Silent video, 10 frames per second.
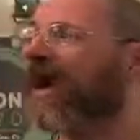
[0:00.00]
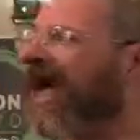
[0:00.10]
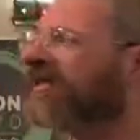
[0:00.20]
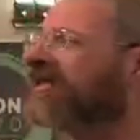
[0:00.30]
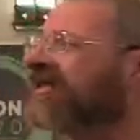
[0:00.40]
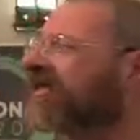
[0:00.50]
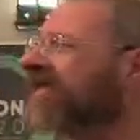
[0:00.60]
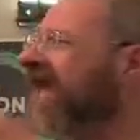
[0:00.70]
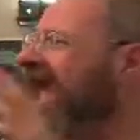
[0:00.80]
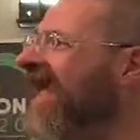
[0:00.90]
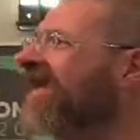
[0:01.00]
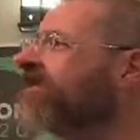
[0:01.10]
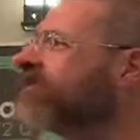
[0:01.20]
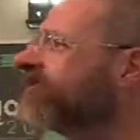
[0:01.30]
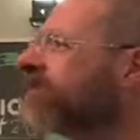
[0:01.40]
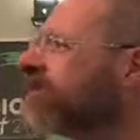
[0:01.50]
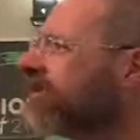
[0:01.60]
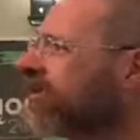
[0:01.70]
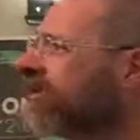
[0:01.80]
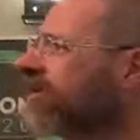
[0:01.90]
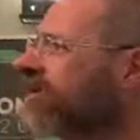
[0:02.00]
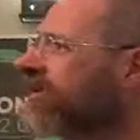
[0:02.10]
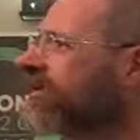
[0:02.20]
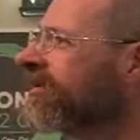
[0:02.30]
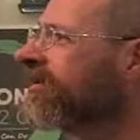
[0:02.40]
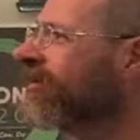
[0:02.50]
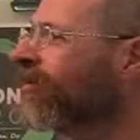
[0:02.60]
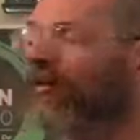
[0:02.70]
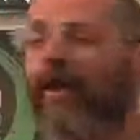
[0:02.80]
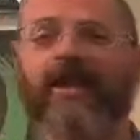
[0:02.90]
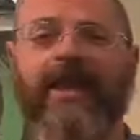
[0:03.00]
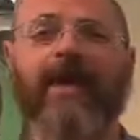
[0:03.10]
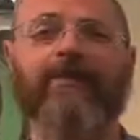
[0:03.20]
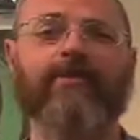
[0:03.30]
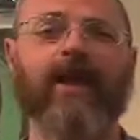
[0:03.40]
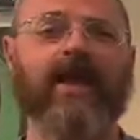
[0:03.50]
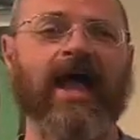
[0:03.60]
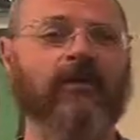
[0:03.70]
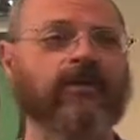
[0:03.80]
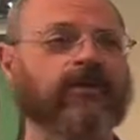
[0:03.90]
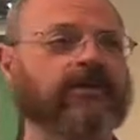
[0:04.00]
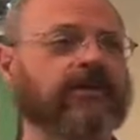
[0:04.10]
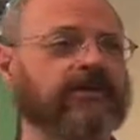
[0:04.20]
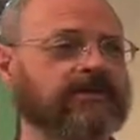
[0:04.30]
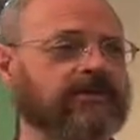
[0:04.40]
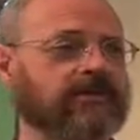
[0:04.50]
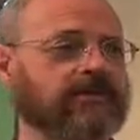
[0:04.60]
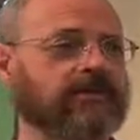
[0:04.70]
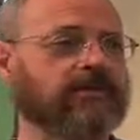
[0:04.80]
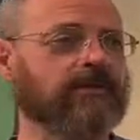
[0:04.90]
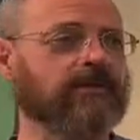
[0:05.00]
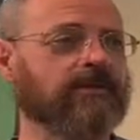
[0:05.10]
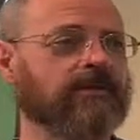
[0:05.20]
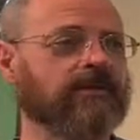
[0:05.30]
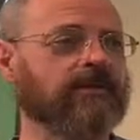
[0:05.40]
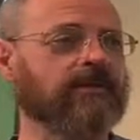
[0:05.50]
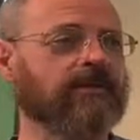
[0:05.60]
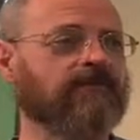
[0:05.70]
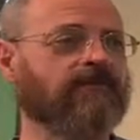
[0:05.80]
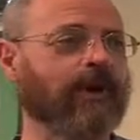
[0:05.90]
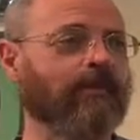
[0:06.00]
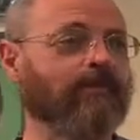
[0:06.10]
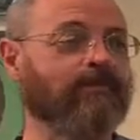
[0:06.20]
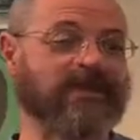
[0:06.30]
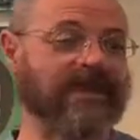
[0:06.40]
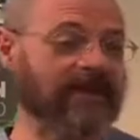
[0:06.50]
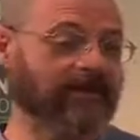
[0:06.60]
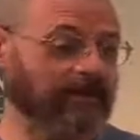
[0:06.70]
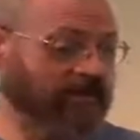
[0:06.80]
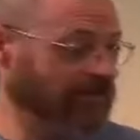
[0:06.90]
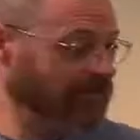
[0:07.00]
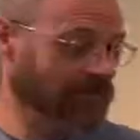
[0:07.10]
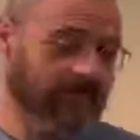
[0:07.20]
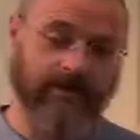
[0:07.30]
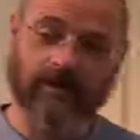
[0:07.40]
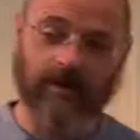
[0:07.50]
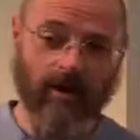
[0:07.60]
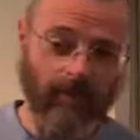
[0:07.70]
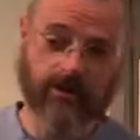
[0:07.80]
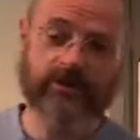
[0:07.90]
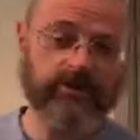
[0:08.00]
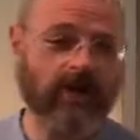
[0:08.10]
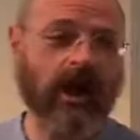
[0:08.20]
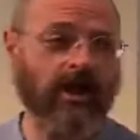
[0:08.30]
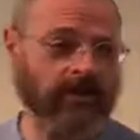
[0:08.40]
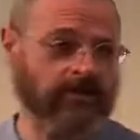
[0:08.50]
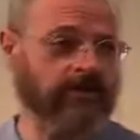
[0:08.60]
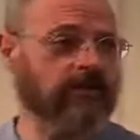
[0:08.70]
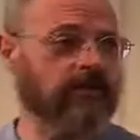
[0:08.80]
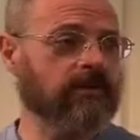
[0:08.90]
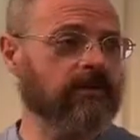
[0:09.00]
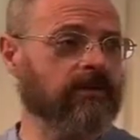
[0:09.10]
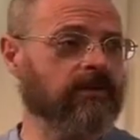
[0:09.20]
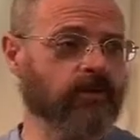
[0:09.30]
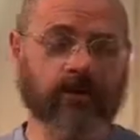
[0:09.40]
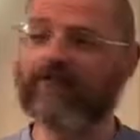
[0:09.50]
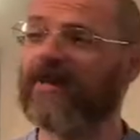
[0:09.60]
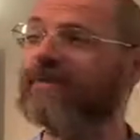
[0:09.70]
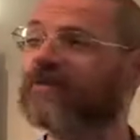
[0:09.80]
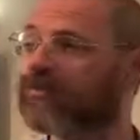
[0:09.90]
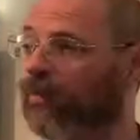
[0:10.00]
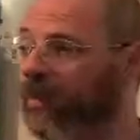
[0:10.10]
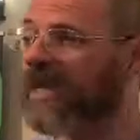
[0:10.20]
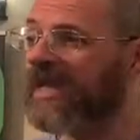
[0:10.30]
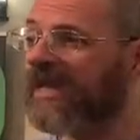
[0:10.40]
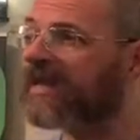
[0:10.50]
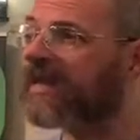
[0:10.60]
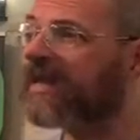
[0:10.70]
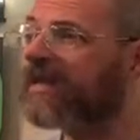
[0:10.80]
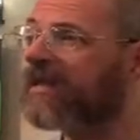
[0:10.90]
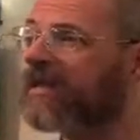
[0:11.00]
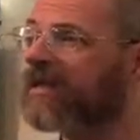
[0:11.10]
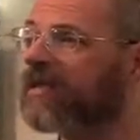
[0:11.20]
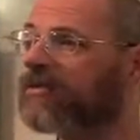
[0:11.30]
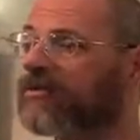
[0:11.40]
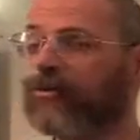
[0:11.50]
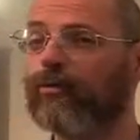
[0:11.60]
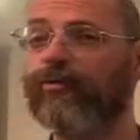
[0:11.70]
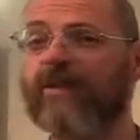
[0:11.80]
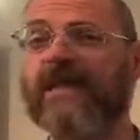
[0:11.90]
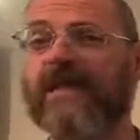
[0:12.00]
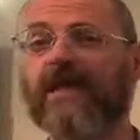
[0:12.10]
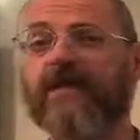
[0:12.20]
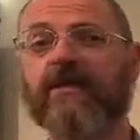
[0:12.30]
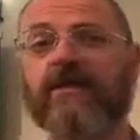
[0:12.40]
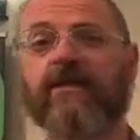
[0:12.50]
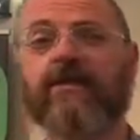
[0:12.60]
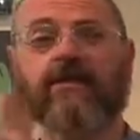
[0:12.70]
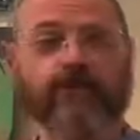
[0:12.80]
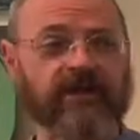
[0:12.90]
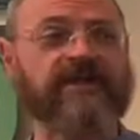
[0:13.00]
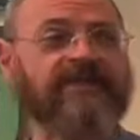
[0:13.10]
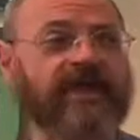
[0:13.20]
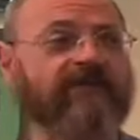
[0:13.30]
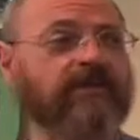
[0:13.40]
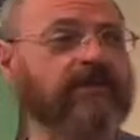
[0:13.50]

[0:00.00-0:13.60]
Isaac's age. We run the gamut about how old he is. From being almost a toddler to whenever he was weaned to being 37.